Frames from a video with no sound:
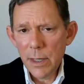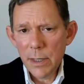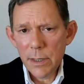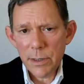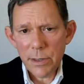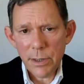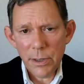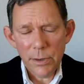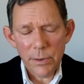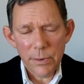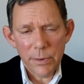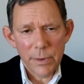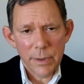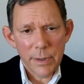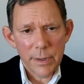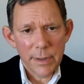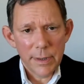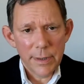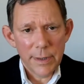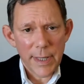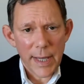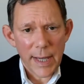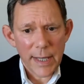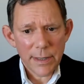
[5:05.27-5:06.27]
So
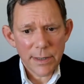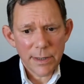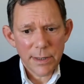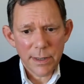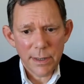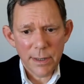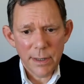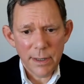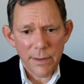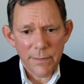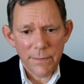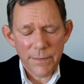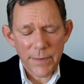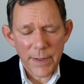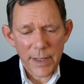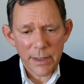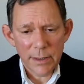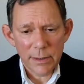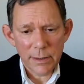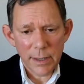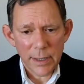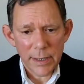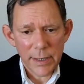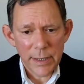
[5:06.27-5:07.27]
that's a
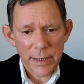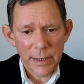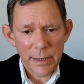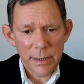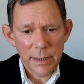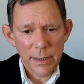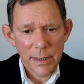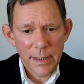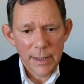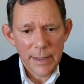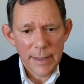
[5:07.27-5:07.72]
fairly